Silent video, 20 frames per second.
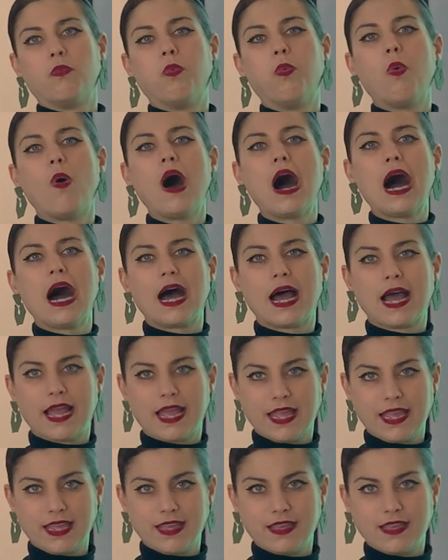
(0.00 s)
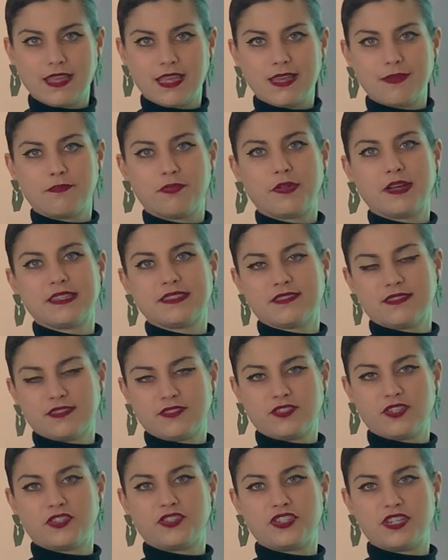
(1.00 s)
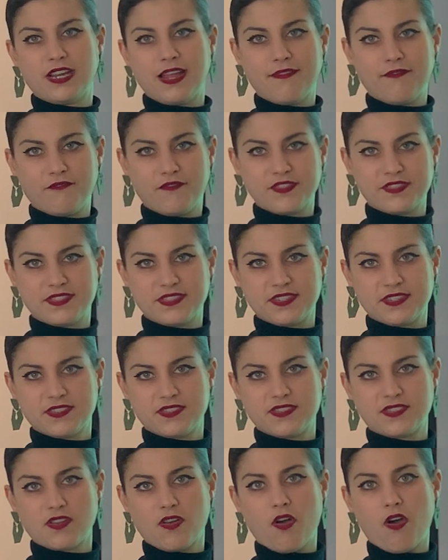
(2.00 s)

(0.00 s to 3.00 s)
why he places such an emphasis